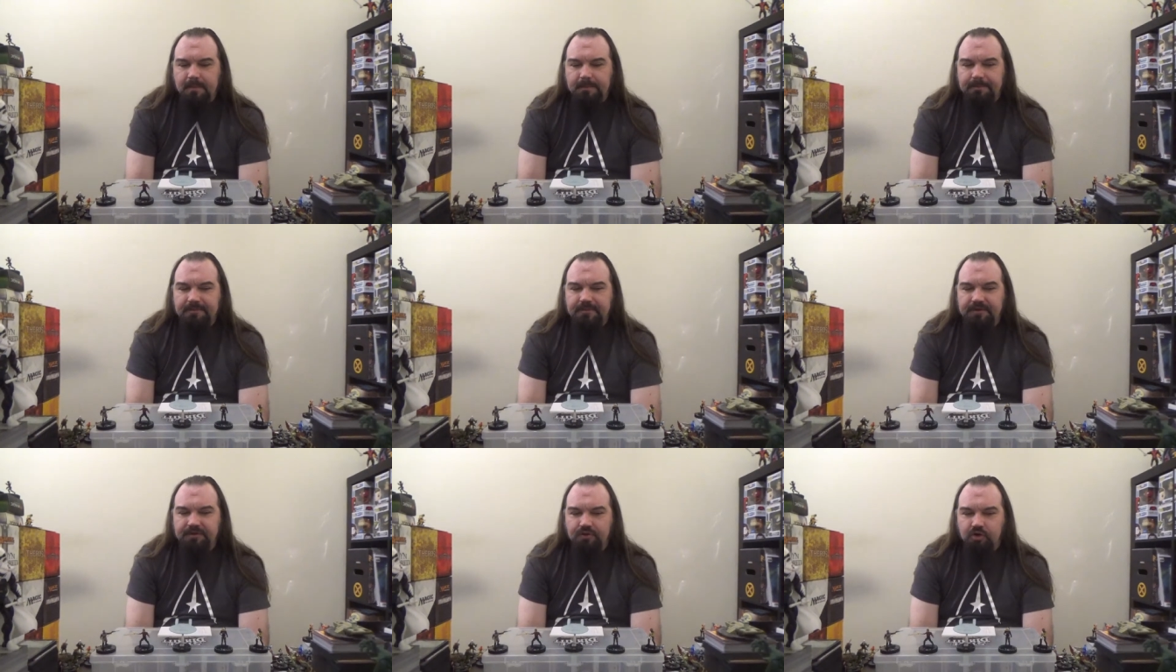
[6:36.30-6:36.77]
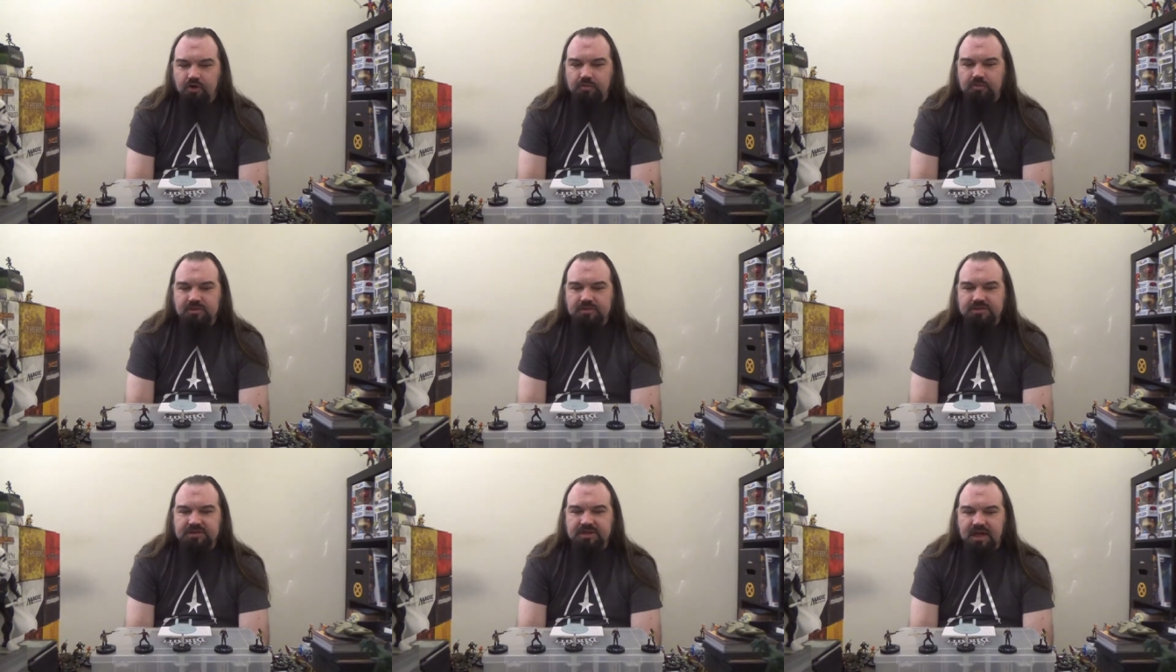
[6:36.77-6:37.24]
the
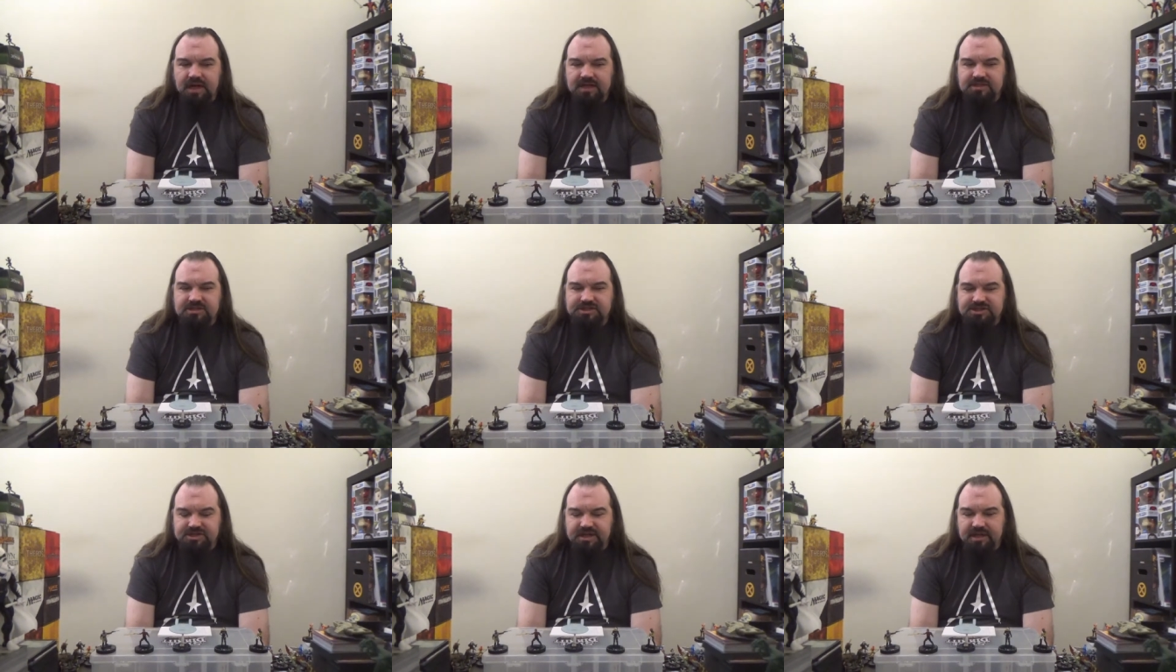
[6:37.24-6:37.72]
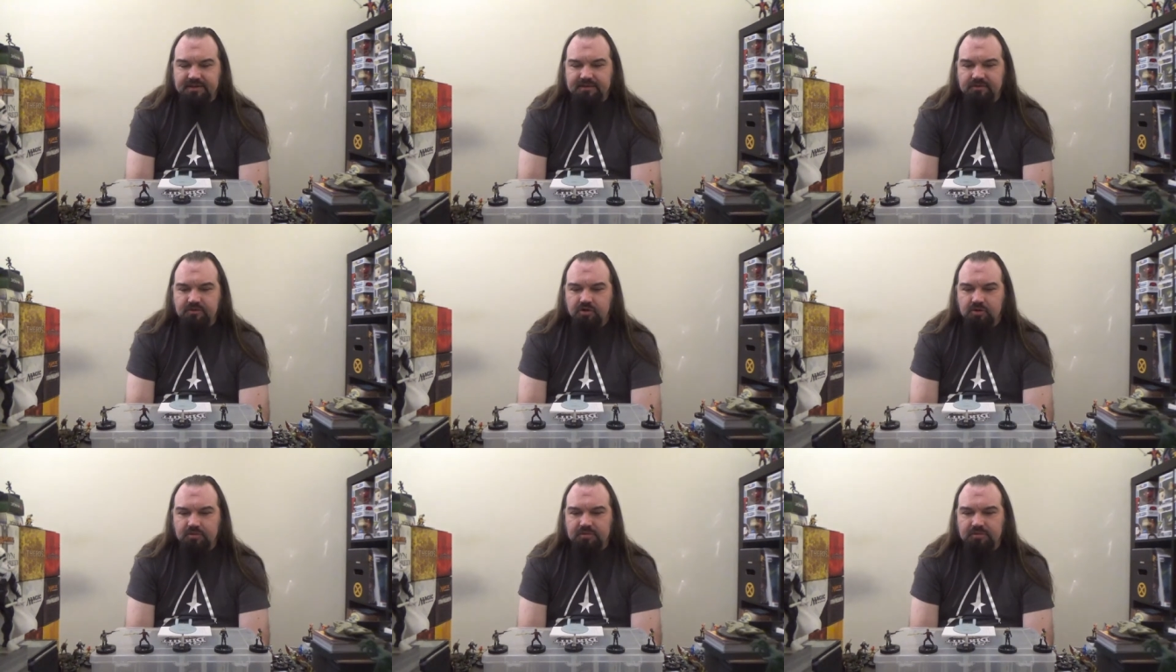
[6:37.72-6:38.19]
normal non
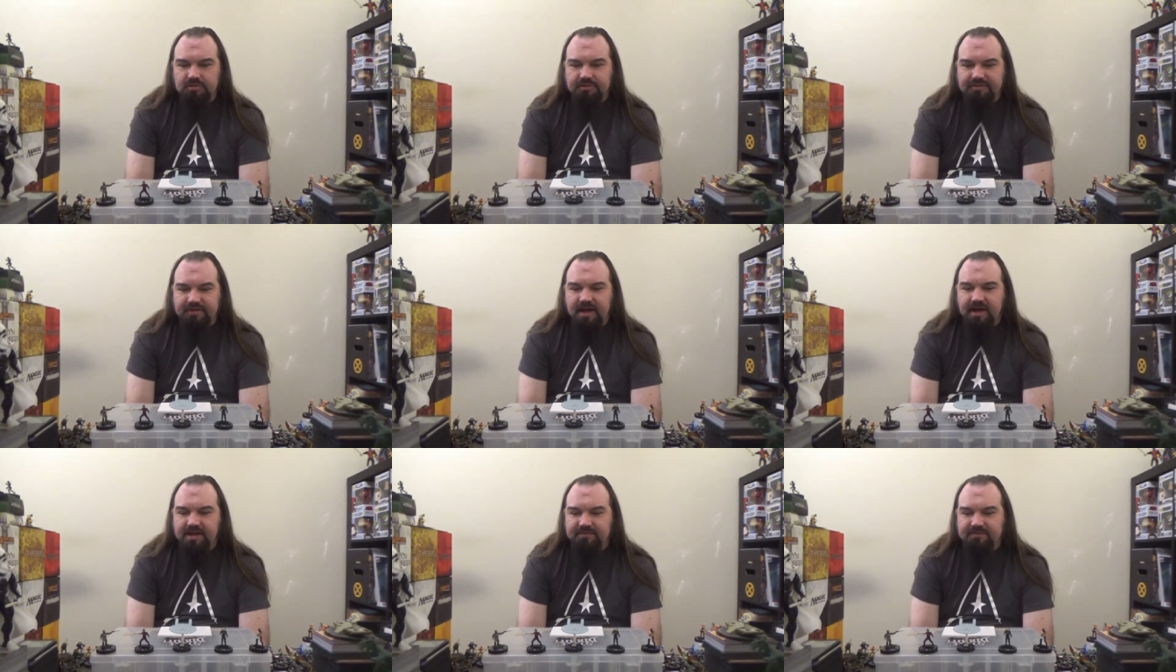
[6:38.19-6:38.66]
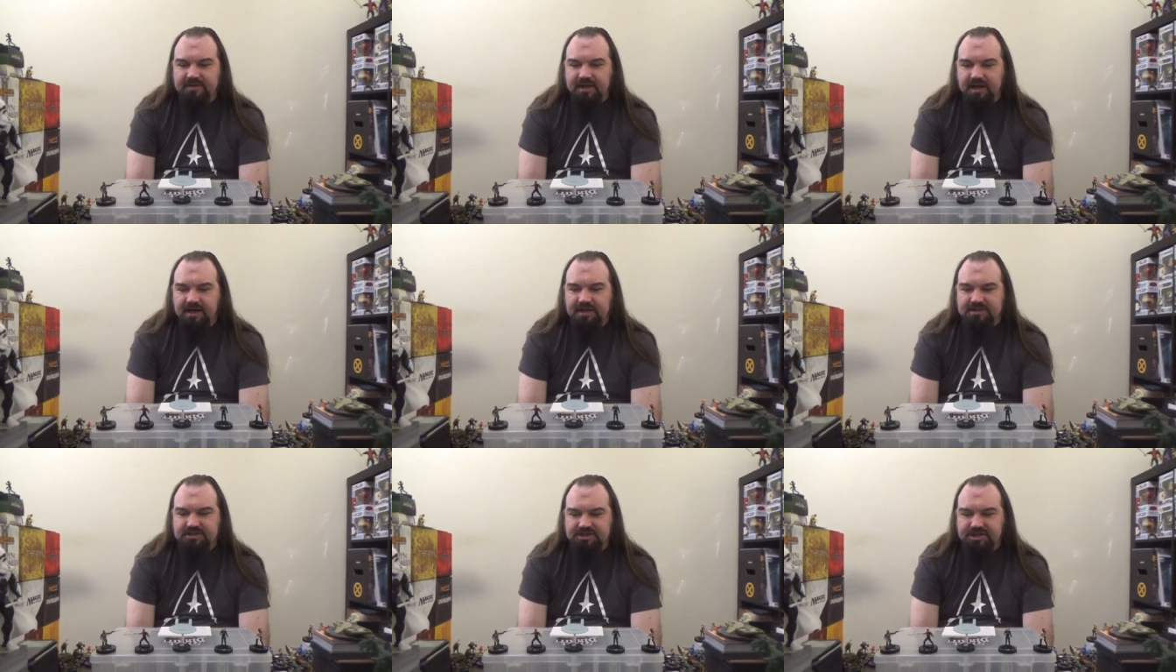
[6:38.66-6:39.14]
normal size of a
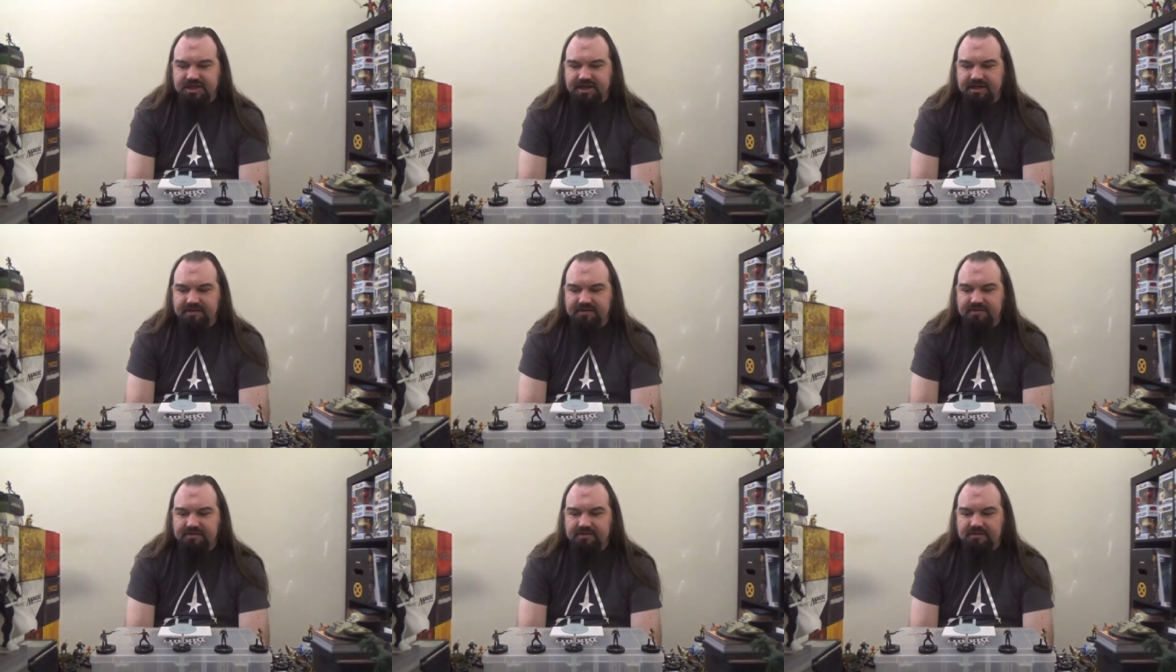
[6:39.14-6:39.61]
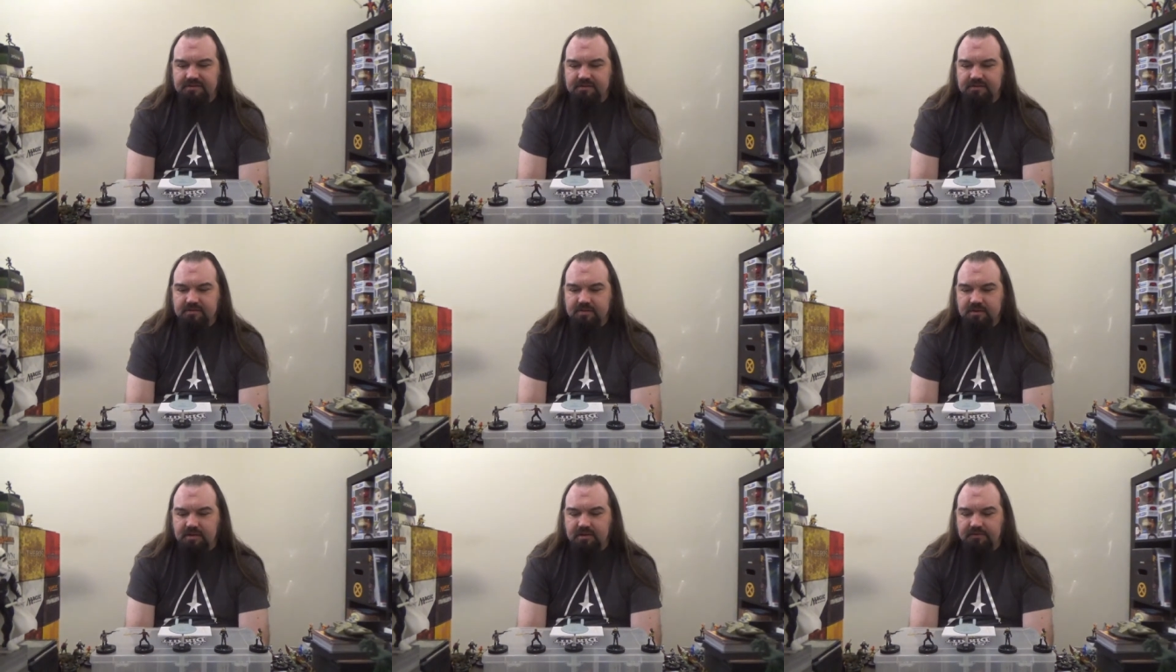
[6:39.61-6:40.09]
non-chase
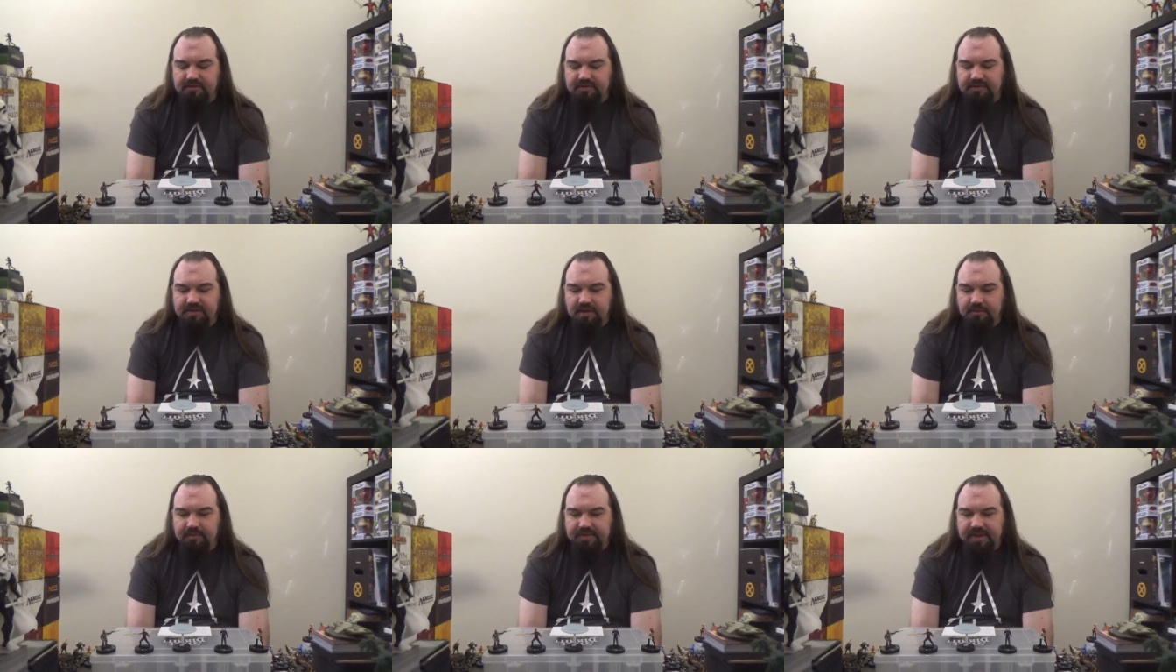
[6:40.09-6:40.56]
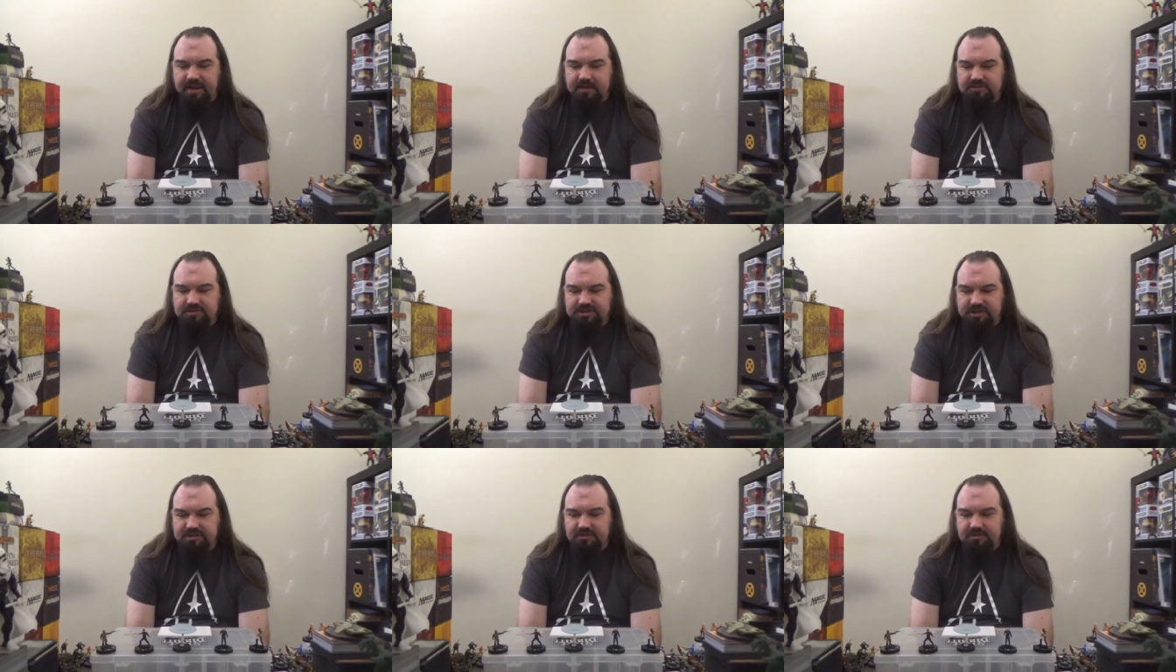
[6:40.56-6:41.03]
of a set
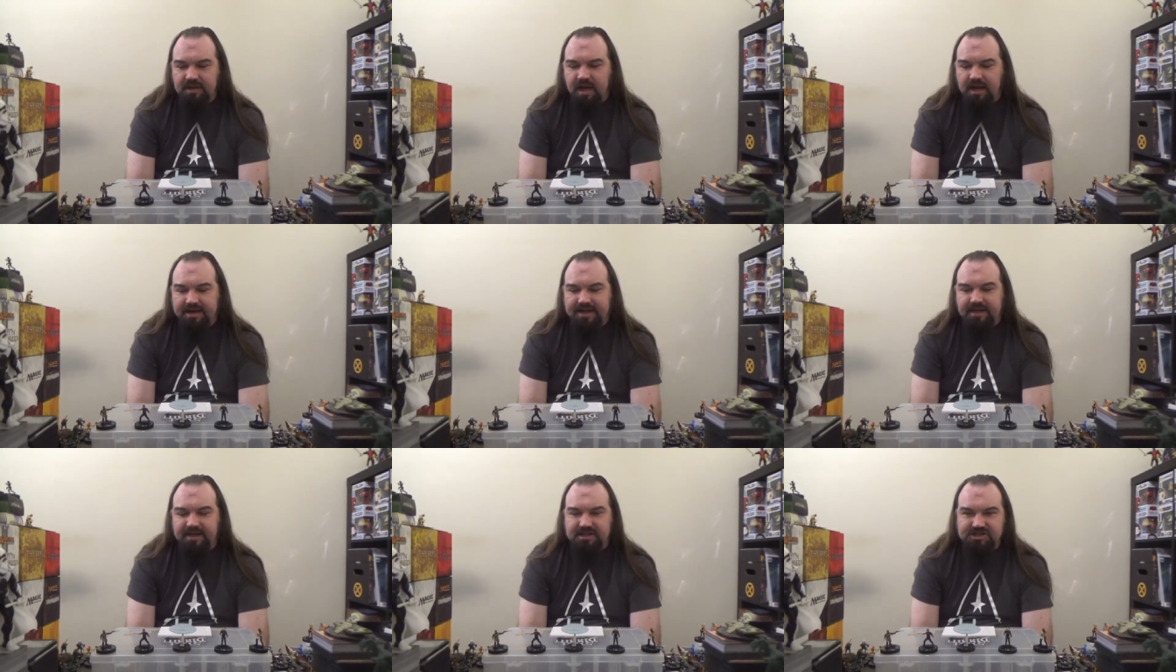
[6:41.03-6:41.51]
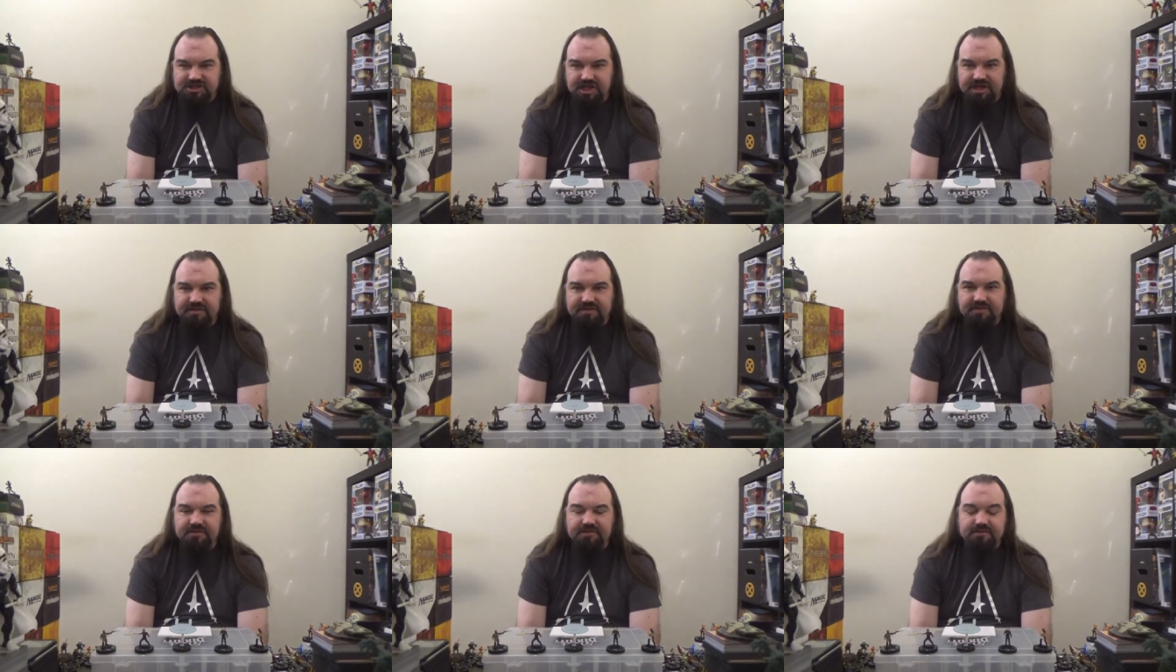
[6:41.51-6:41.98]
without not counting
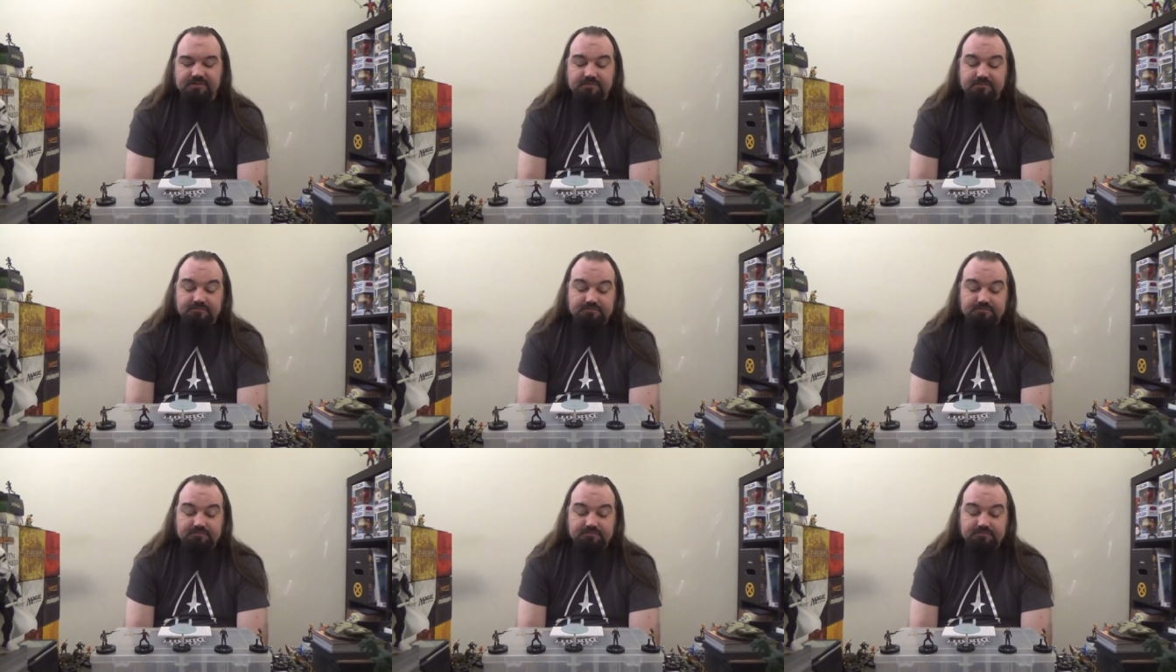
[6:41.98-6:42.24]
chases.